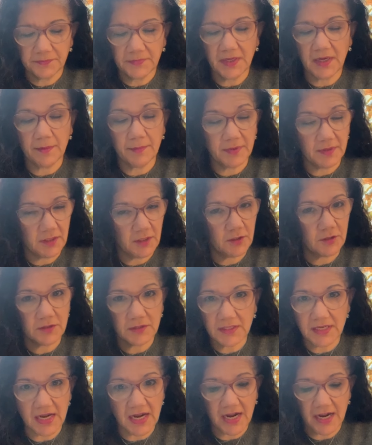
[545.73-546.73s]
I'm a little
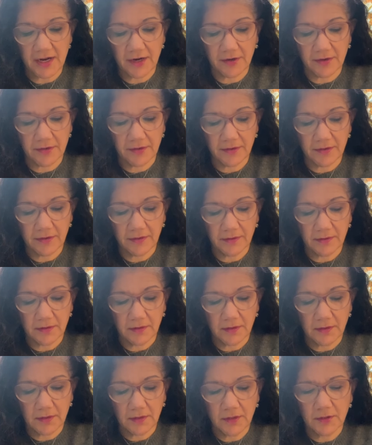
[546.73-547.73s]
tired.
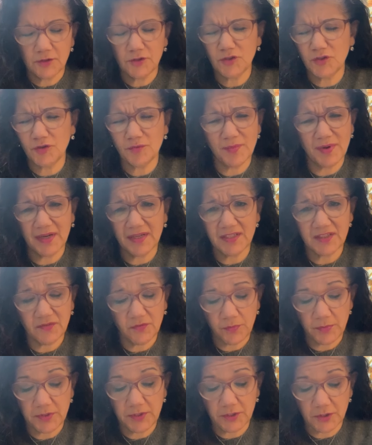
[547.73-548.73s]
Do you mind
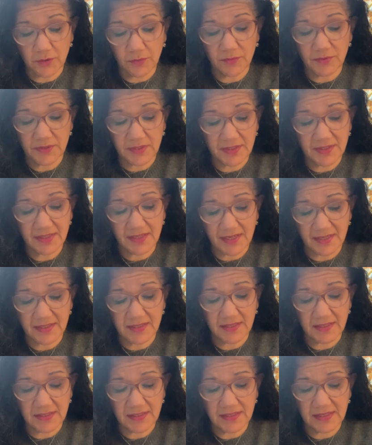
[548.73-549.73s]
if we don't discuss
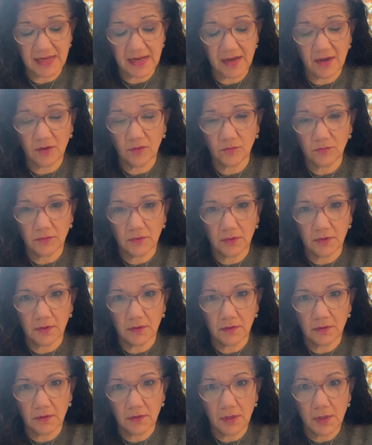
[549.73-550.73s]
this now?
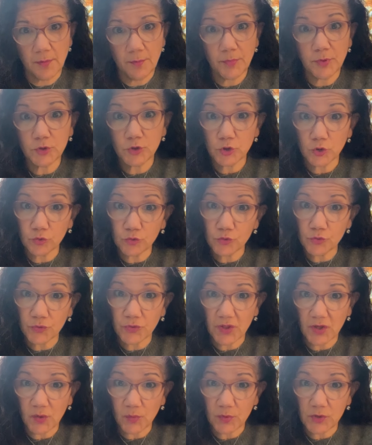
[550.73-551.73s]
But don't you
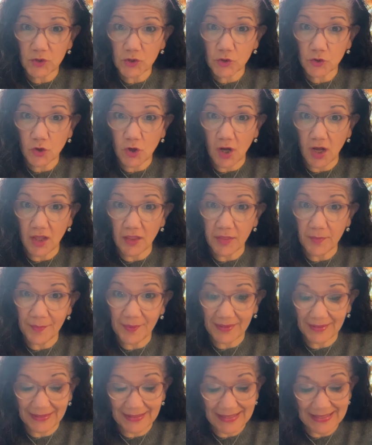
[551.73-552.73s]
think we should call the
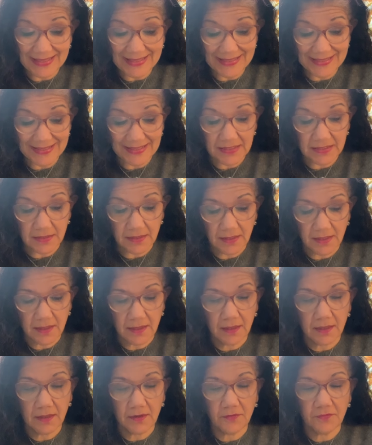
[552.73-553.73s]
police?
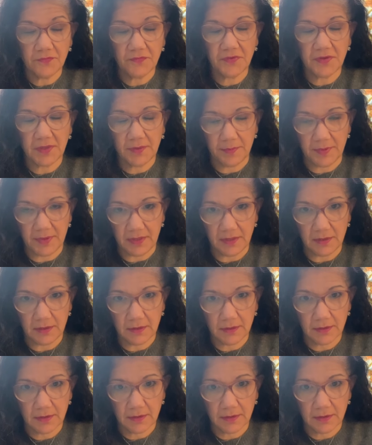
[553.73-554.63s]
Phoebe.